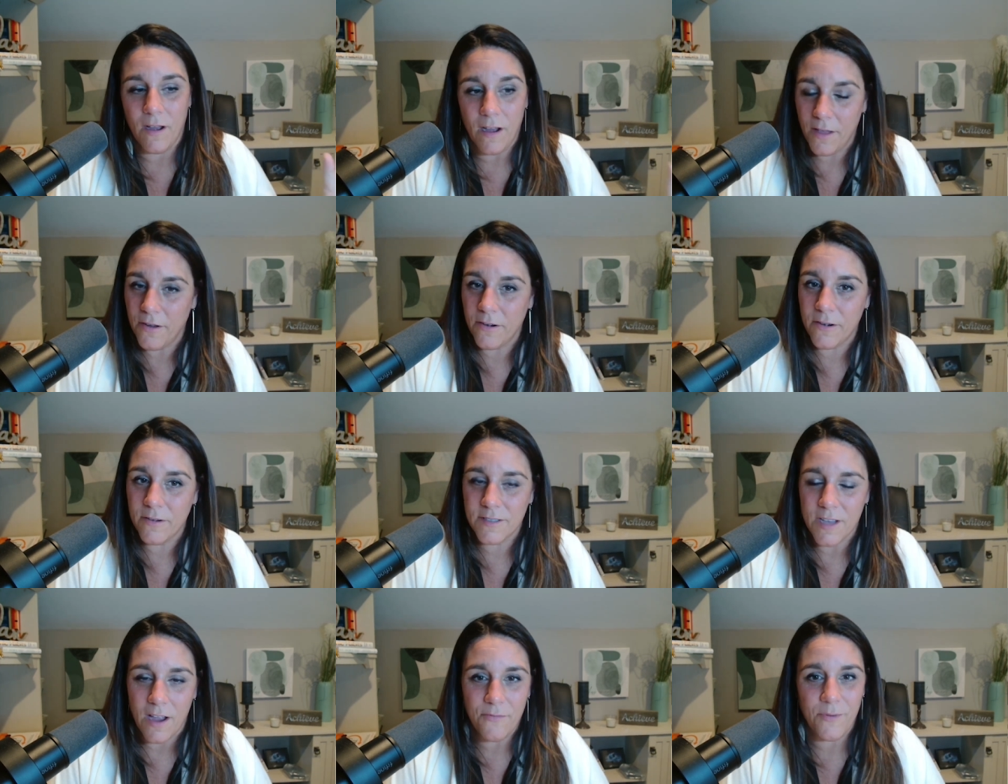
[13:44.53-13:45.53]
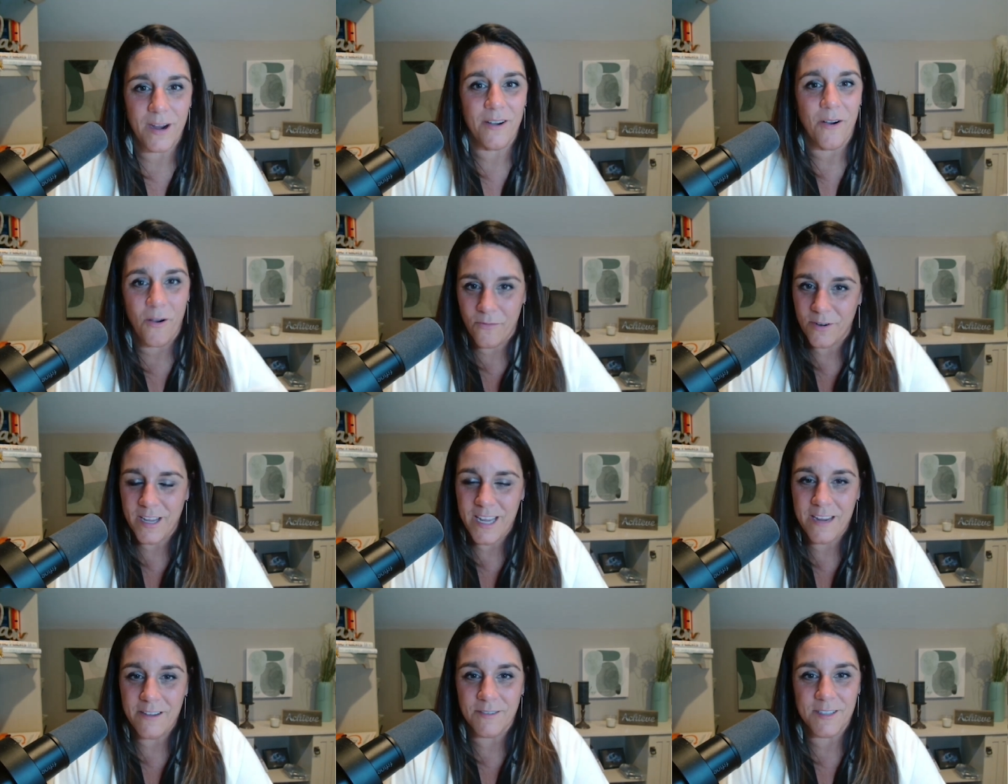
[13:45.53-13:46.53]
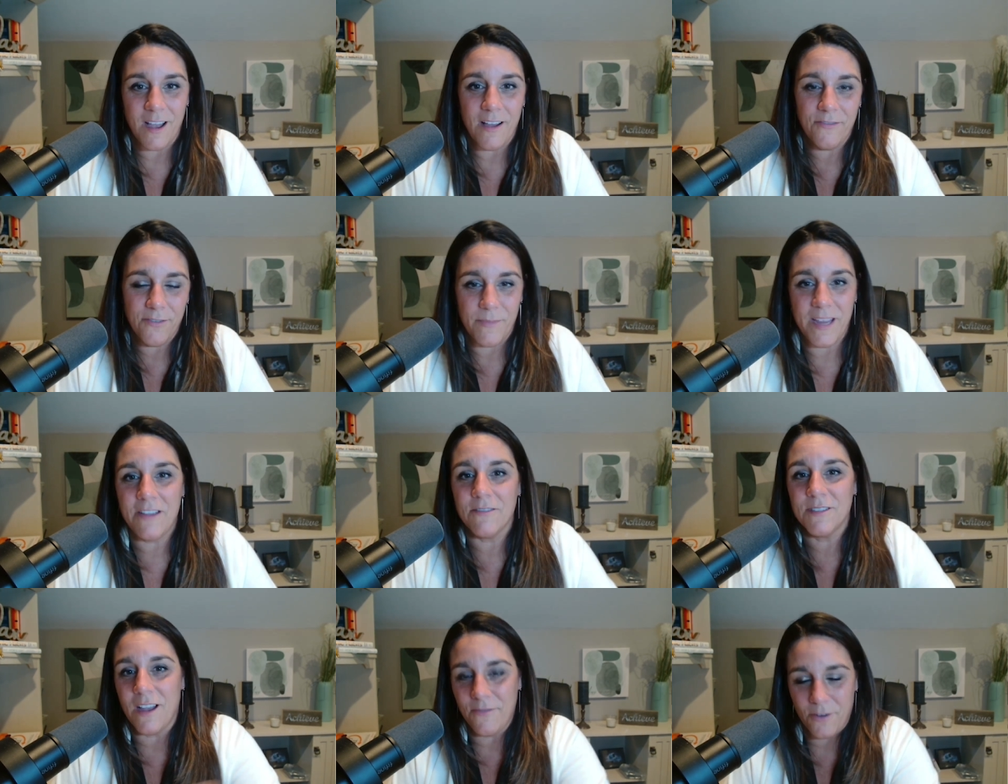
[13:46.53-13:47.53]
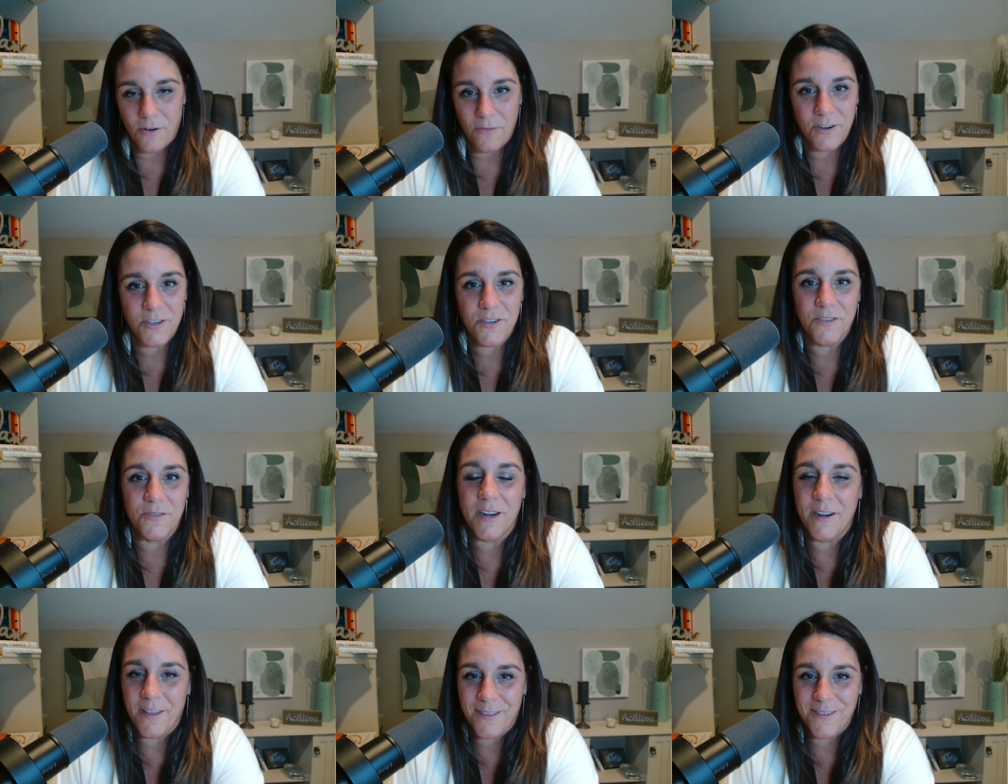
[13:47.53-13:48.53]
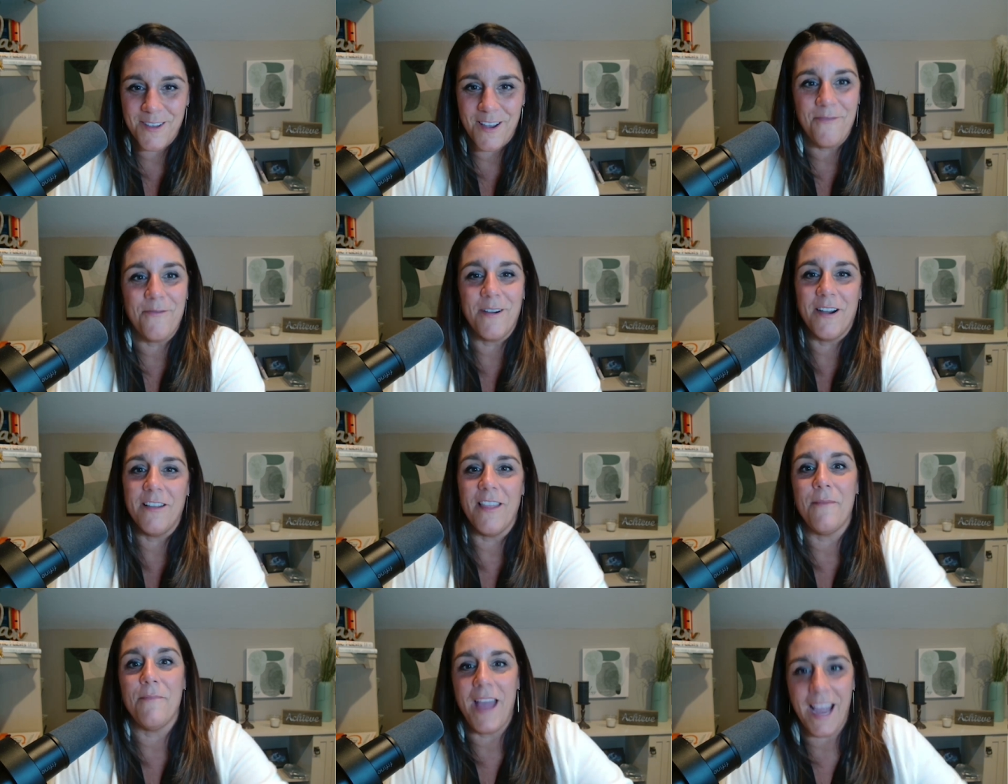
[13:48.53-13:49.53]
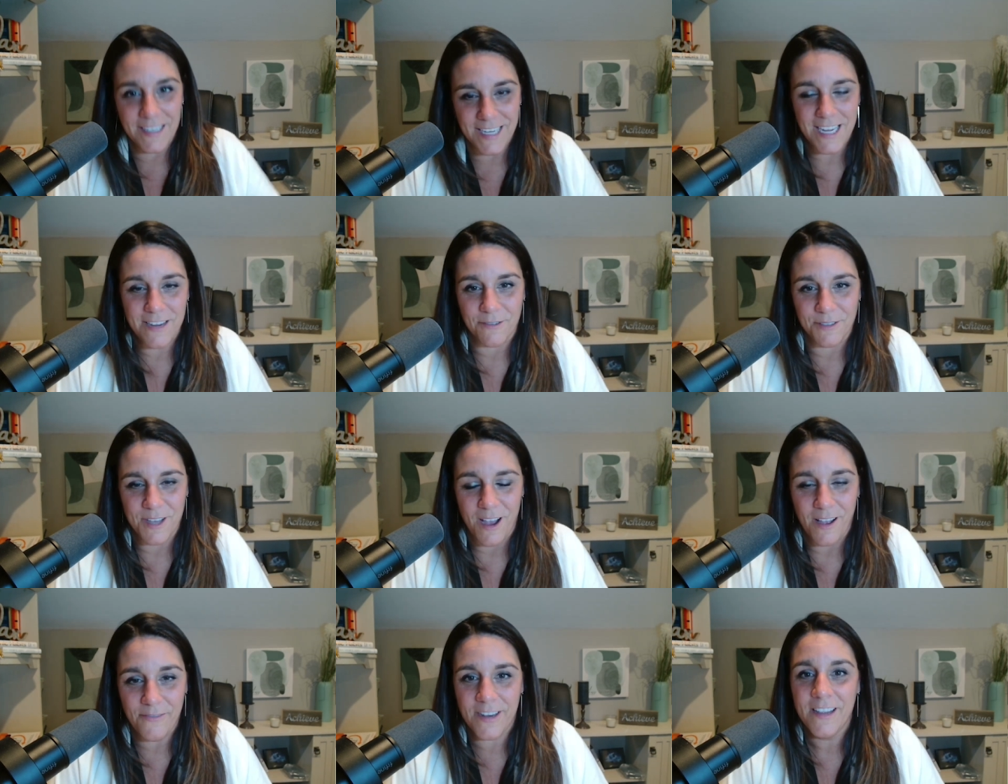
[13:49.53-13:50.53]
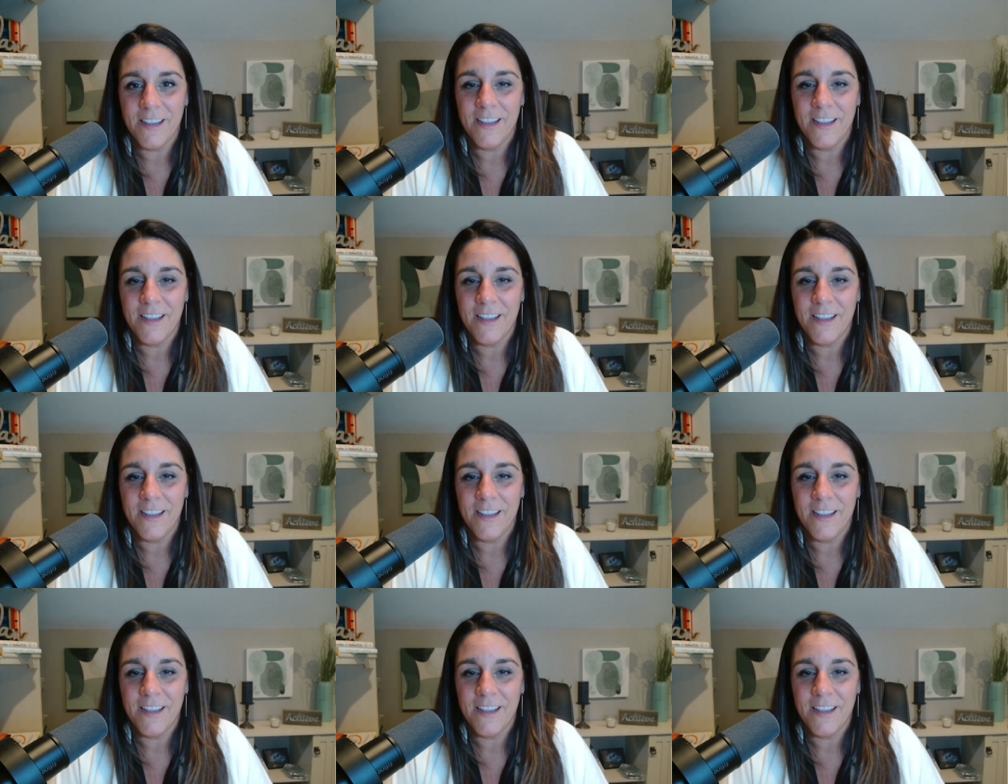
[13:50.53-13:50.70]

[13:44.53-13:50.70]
other software over to eaglesoft from eaglesoft over to another software and then back to eaglesoft